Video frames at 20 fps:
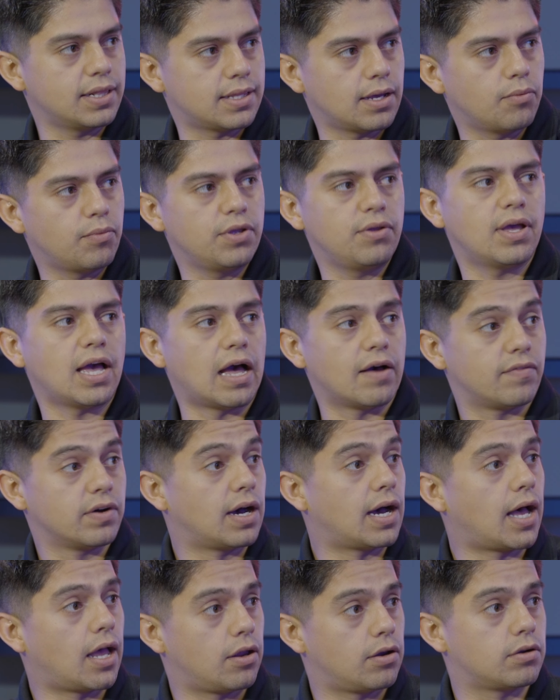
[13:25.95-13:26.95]
That way you have a
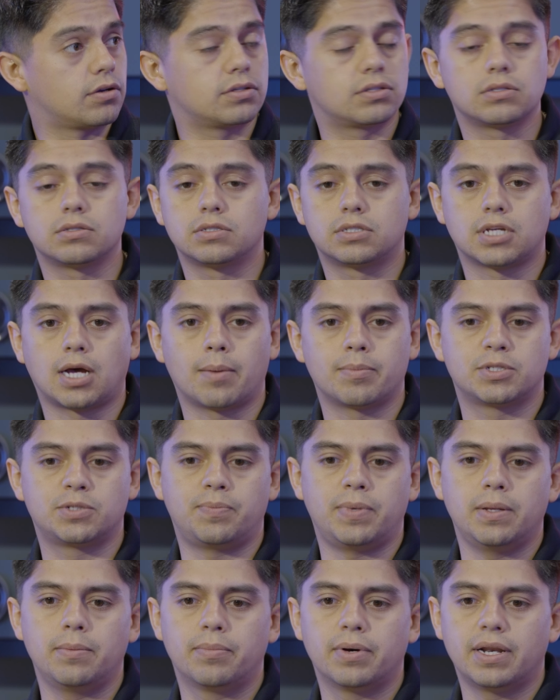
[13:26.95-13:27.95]
higher top
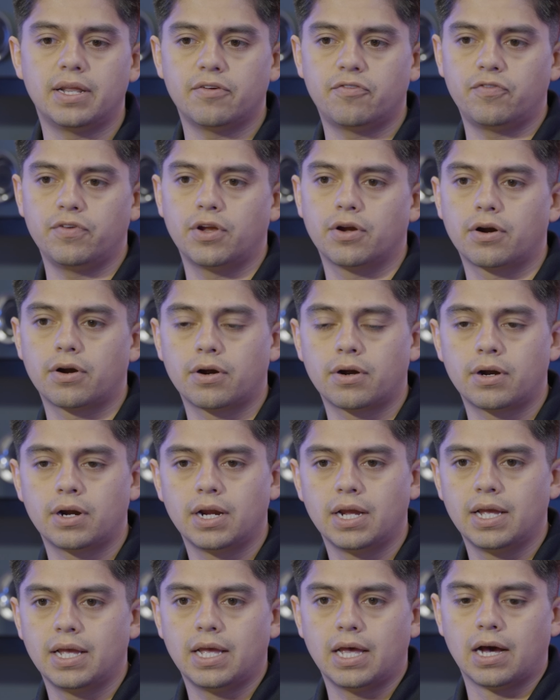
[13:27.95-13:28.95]
speed. But if you're
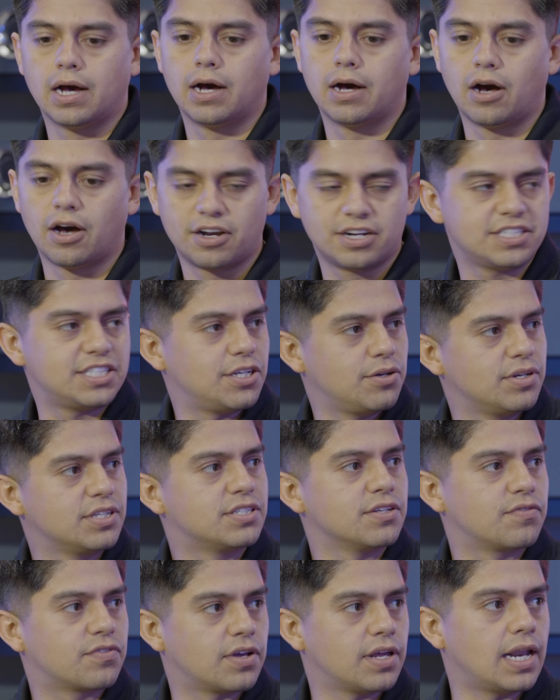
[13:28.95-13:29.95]
on a series
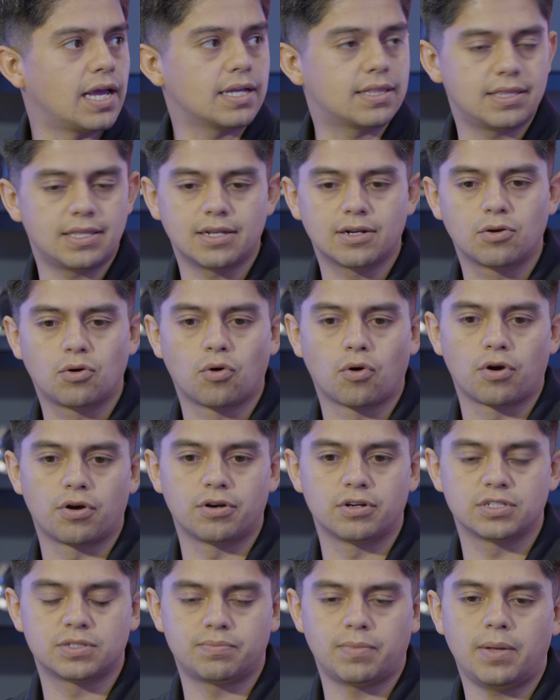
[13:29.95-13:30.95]
of connected
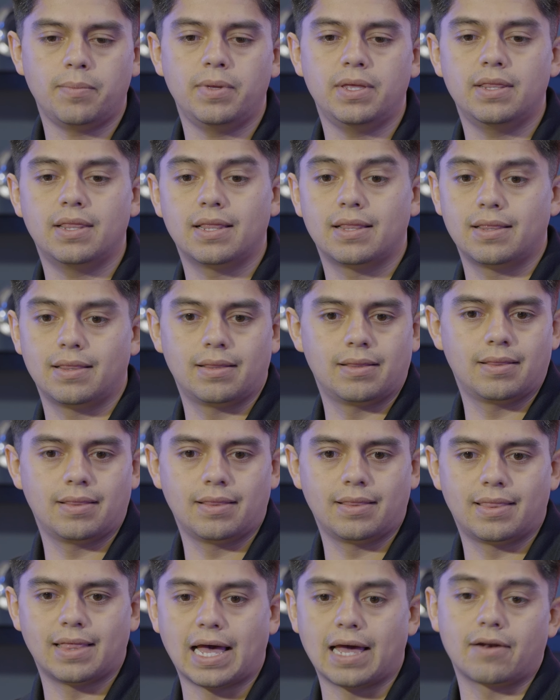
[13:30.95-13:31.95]
corners, maybe
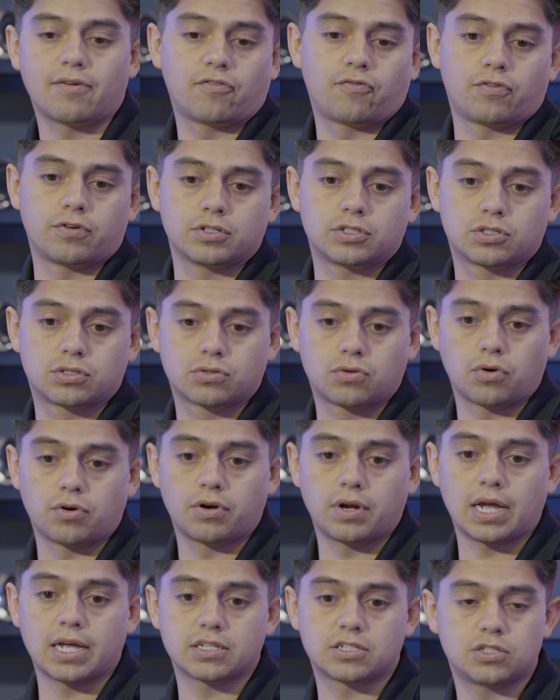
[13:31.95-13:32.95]
that first
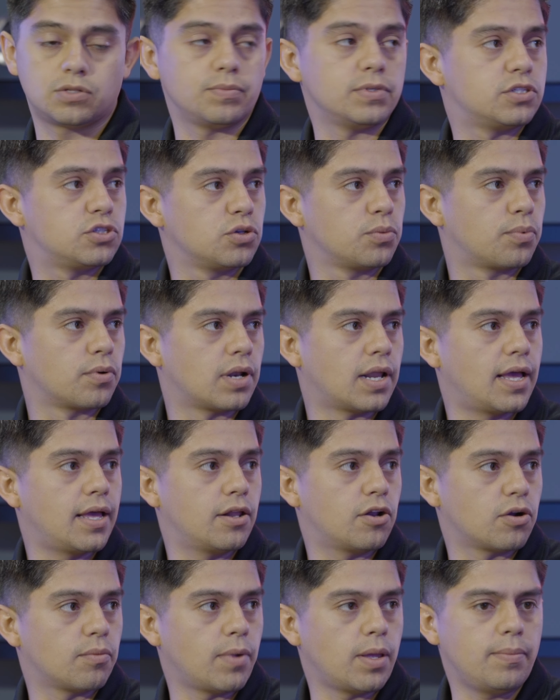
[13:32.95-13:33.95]
corner has to be super
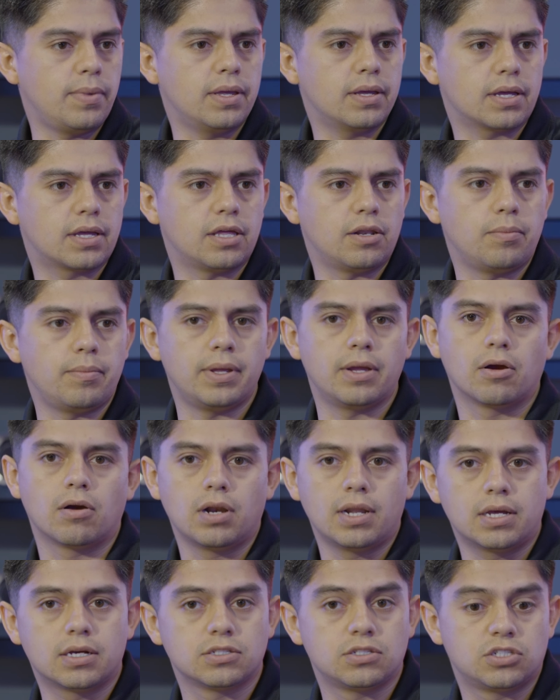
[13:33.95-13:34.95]
late, or maybe it can be
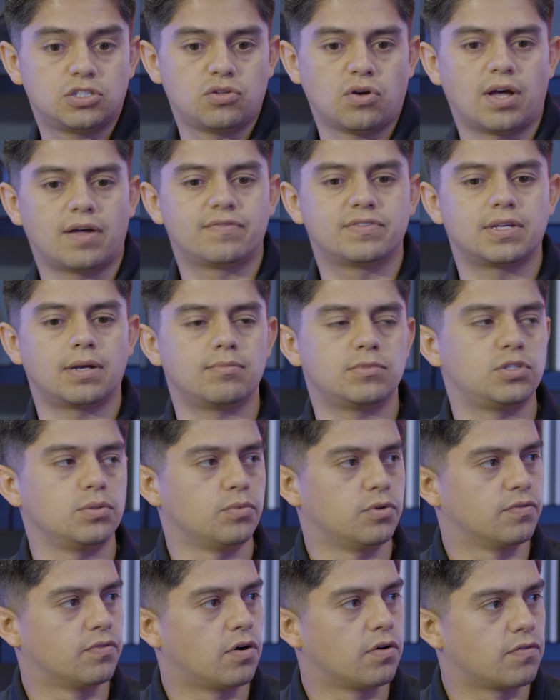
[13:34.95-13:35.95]
early because you still have time to
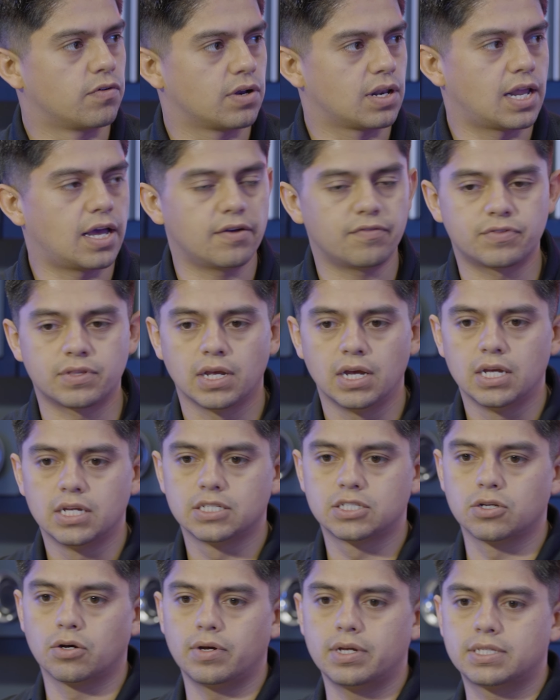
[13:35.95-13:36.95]
move over left.
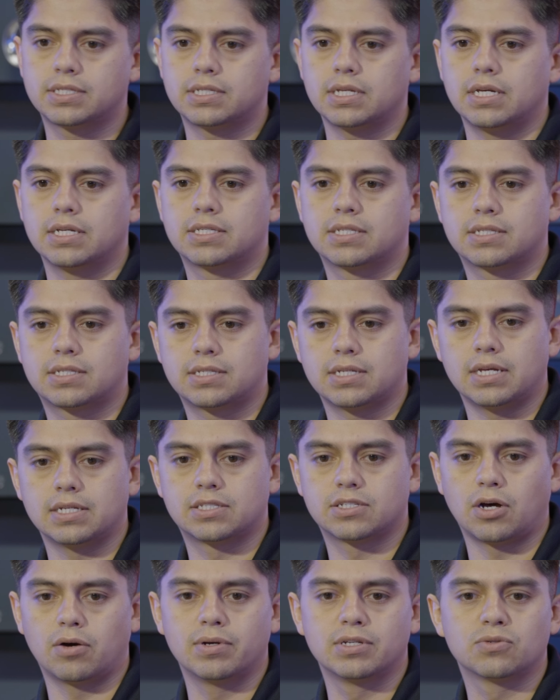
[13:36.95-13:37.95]
Yep. So
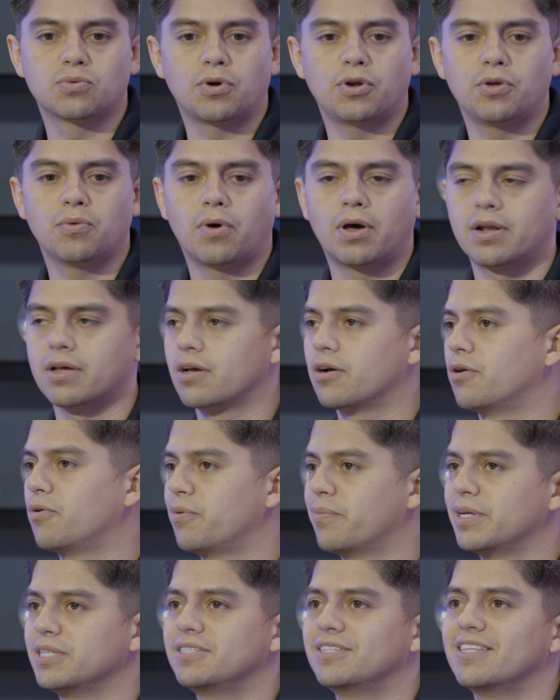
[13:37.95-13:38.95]
it's always where you want to go. We
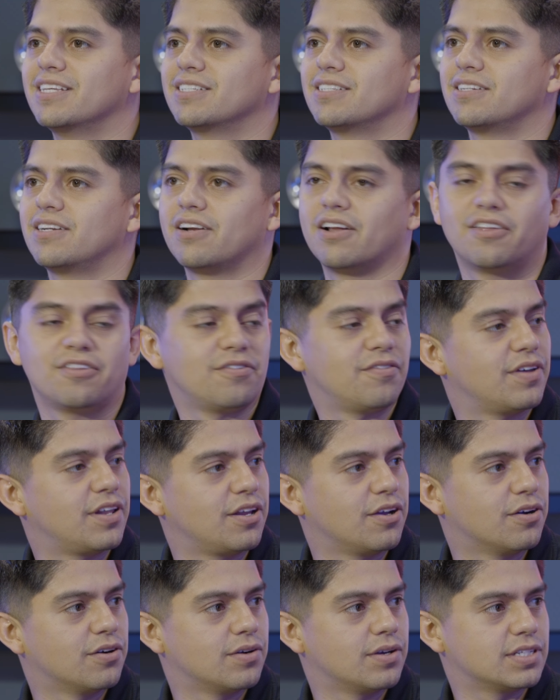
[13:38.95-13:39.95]
mentioned this in another
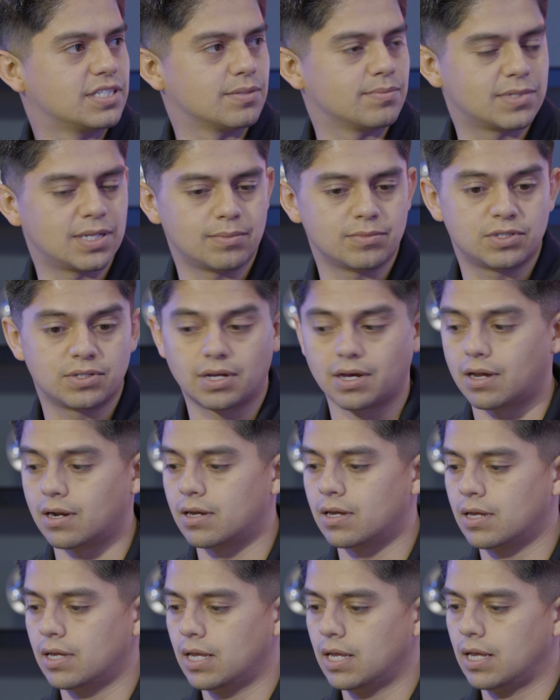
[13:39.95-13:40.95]
video. Sometimes you
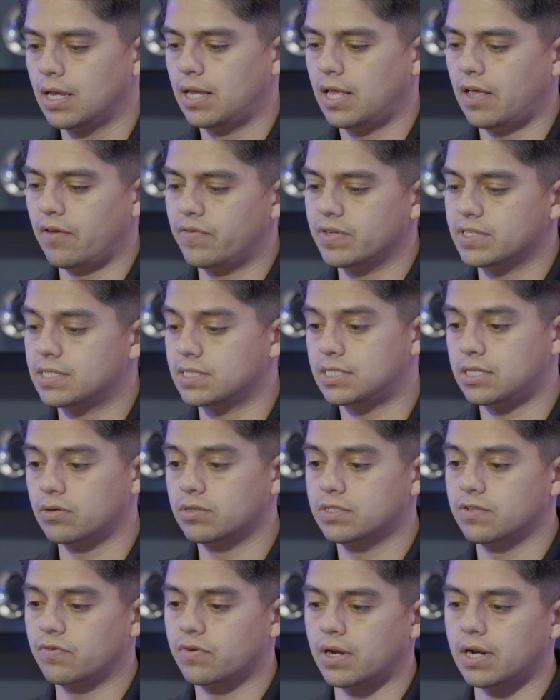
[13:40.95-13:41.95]
gotta, if it's a
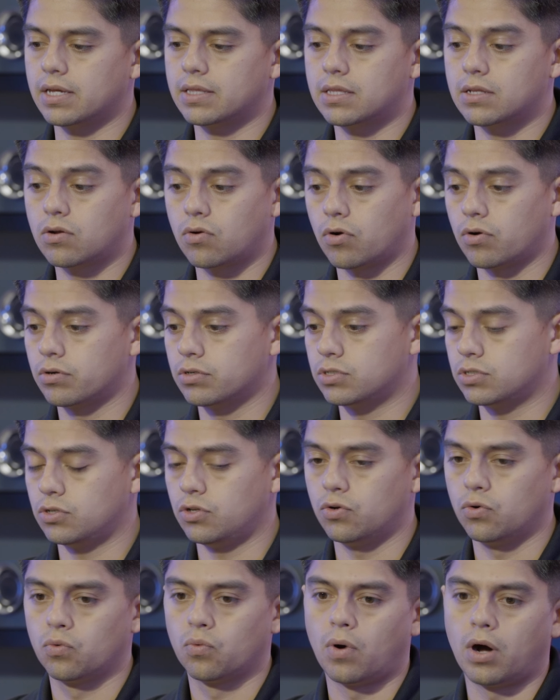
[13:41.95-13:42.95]
series of connected corners,
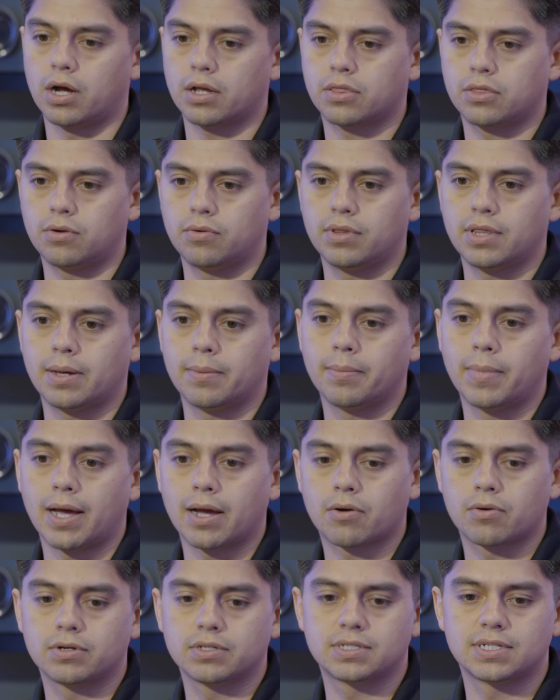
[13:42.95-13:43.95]
you walk through them
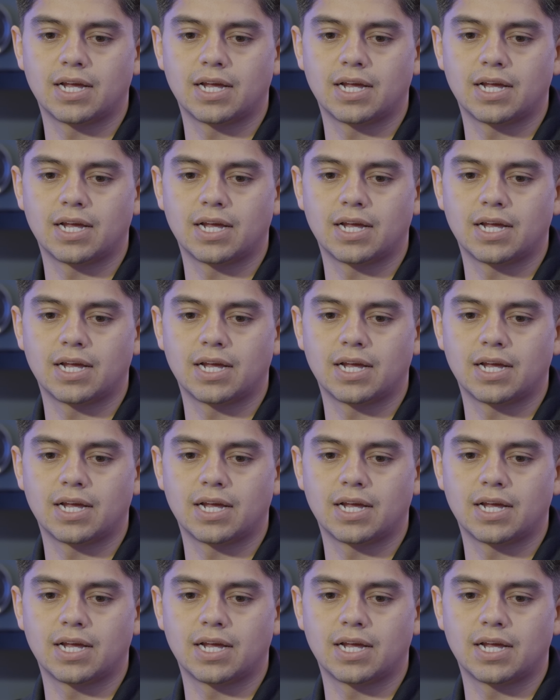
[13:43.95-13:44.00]
backwards.